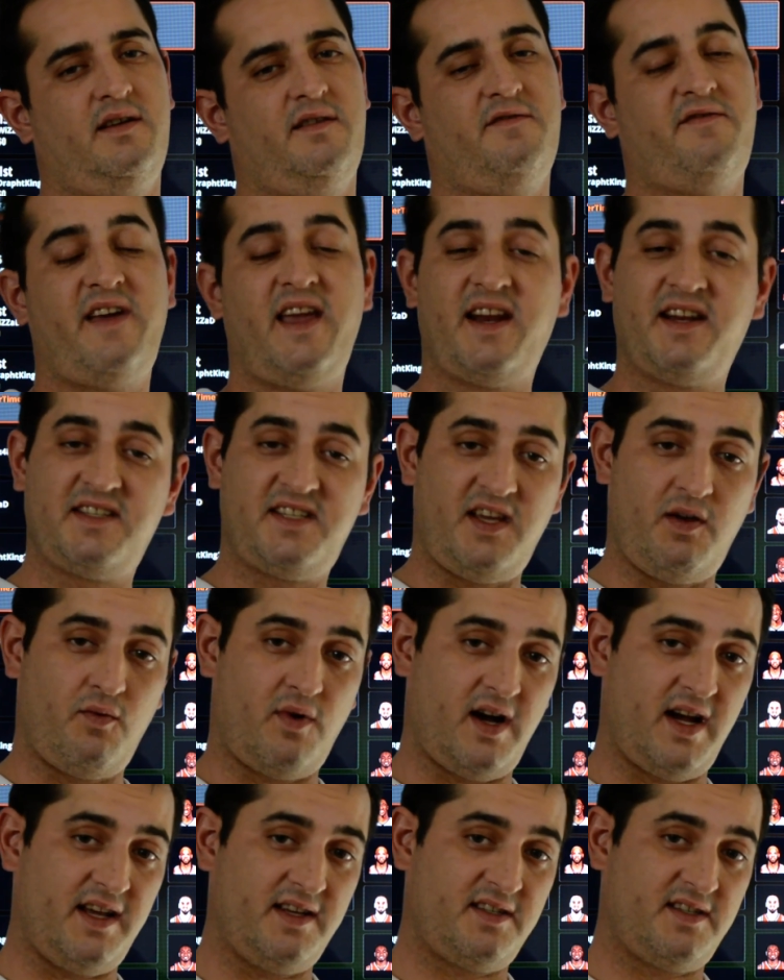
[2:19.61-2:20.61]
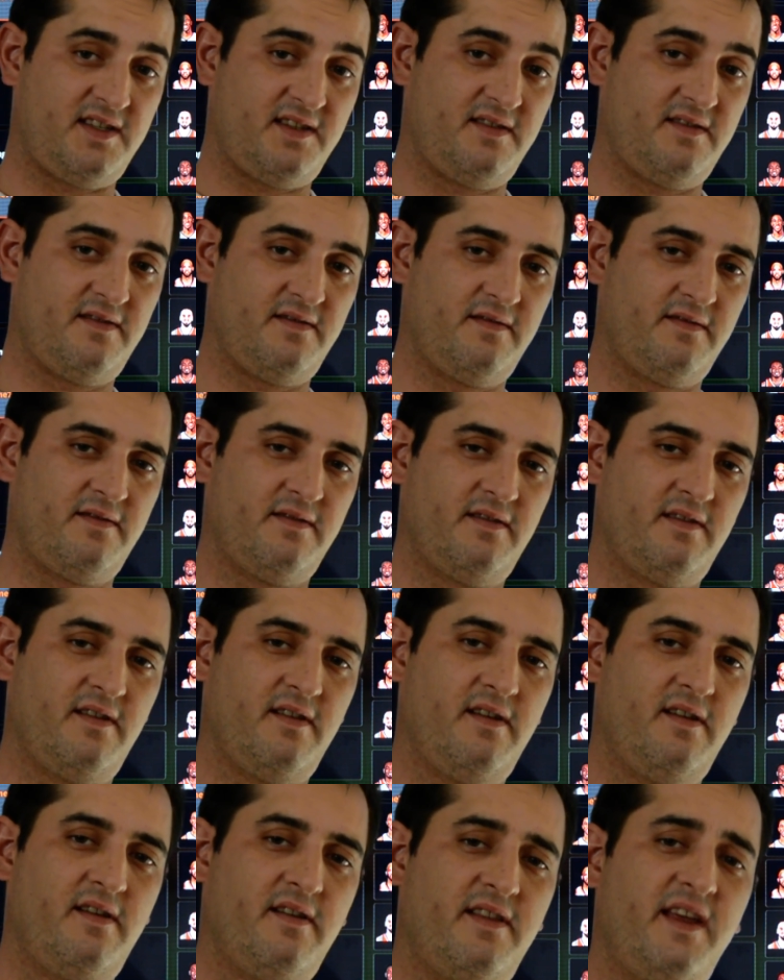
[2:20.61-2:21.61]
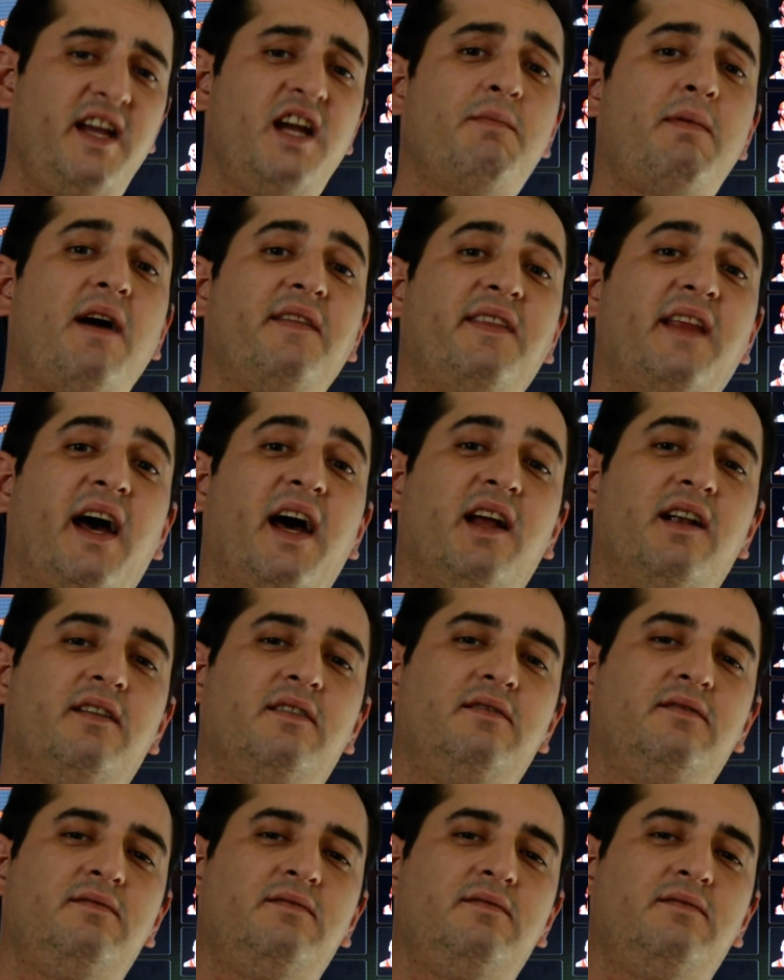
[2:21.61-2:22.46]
fantasy-wise, think about that.